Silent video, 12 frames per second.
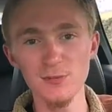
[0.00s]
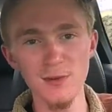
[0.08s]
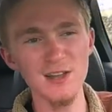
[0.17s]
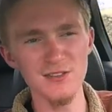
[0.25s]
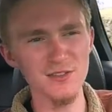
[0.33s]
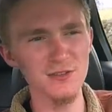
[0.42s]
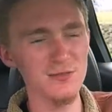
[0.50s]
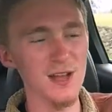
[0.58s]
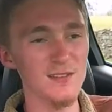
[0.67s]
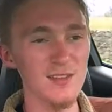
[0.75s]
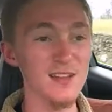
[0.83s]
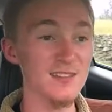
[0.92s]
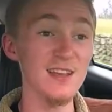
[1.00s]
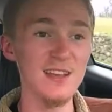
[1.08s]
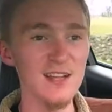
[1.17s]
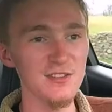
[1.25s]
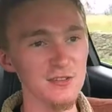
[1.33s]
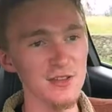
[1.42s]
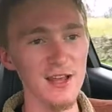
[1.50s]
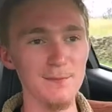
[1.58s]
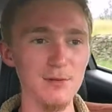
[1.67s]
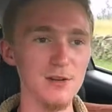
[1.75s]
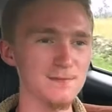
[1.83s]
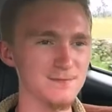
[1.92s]
might do, not saying I do
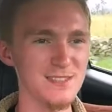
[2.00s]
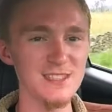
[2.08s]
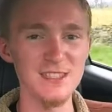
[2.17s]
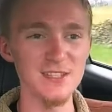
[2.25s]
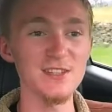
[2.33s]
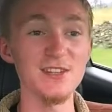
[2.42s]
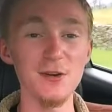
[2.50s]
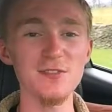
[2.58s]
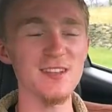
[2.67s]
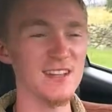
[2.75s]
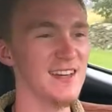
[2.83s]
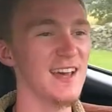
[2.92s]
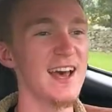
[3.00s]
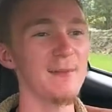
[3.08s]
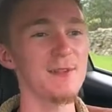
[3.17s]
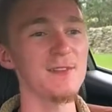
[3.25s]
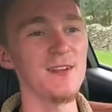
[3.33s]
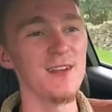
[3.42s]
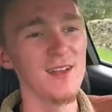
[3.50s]
that, but you know it's gonna happen.